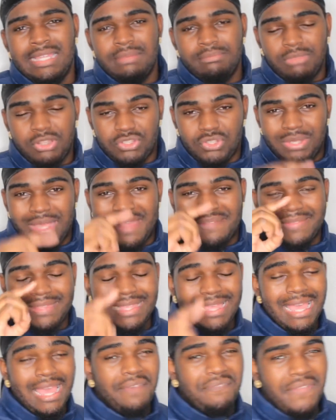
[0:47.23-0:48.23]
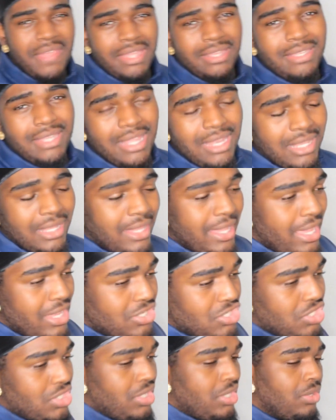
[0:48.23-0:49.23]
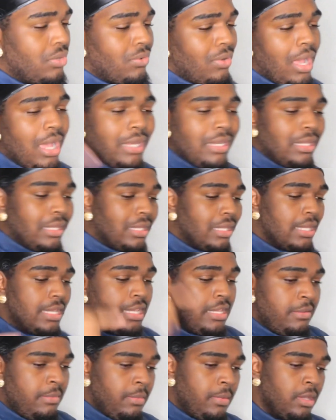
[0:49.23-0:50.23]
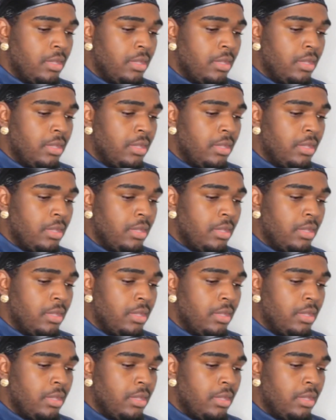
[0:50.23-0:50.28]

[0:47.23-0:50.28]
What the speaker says: but you have to have that dedication and grind to keep